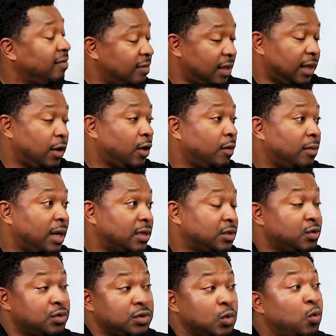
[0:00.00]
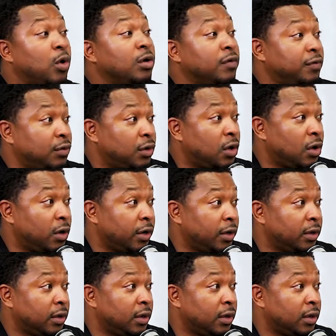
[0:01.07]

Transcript: think Eric Bledsoe is a wonderful guard.